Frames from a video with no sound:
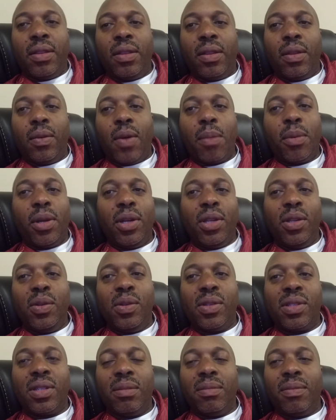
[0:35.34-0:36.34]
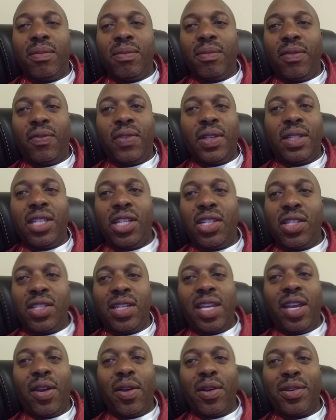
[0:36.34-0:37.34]
going to use some fictitious
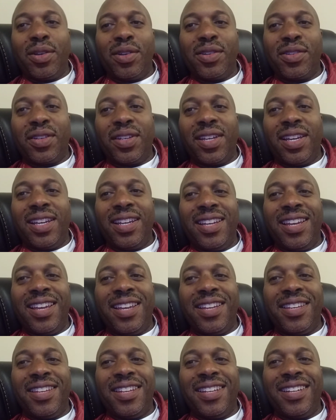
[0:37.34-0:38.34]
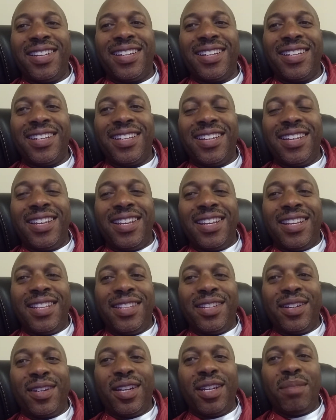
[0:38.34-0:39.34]
characters, okay? And they're
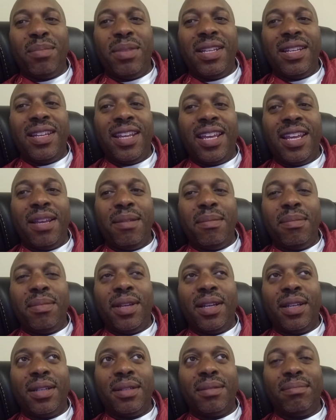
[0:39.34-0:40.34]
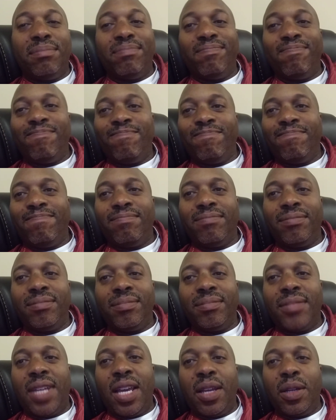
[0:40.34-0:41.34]
going to be named, I don't
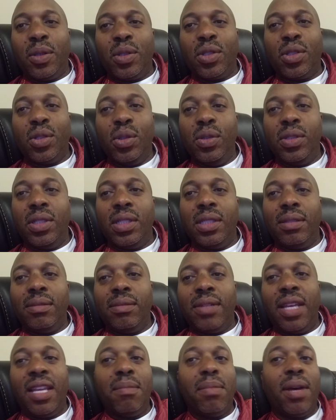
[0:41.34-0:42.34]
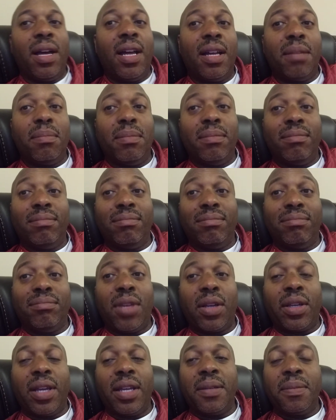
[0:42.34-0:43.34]
know, Susan and Bob,
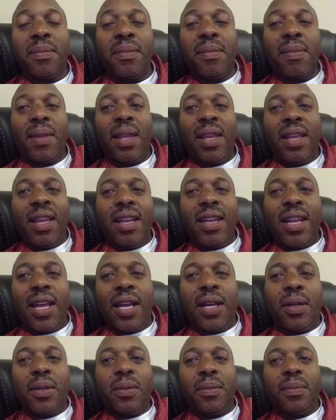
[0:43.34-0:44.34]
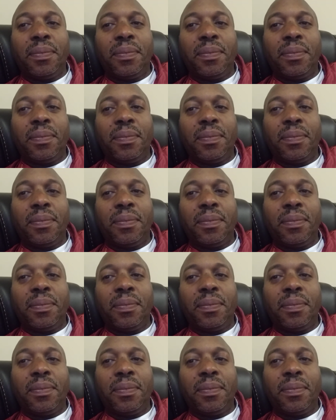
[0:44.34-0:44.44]
okay? Now,